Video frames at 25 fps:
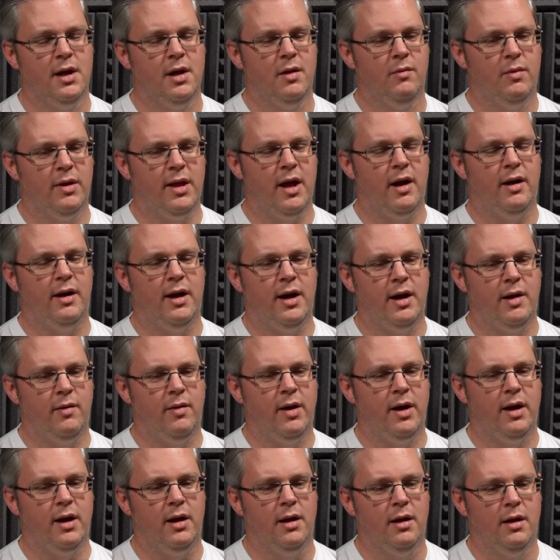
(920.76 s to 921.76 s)
without in any
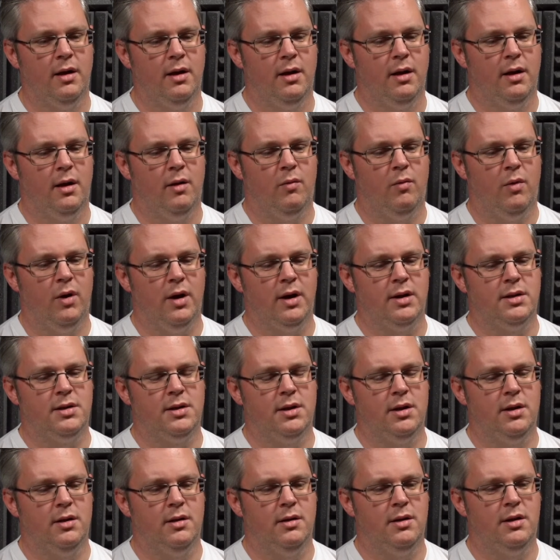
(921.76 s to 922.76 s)
way wanting
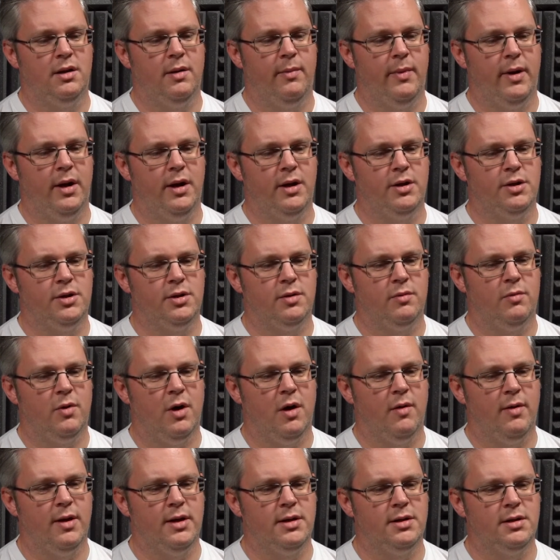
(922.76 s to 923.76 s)
to diminish
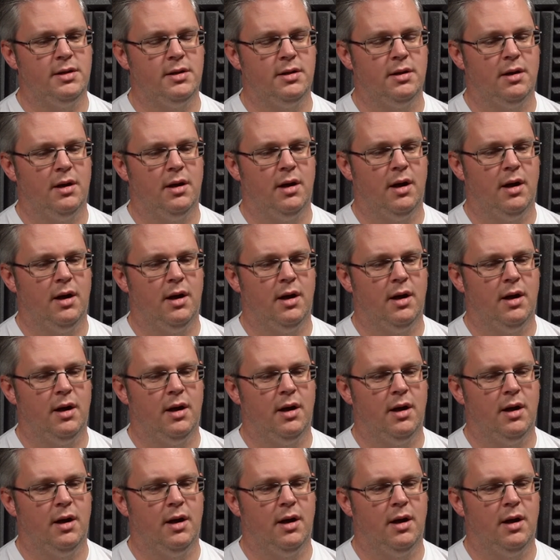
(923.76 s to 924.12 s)
Huawei's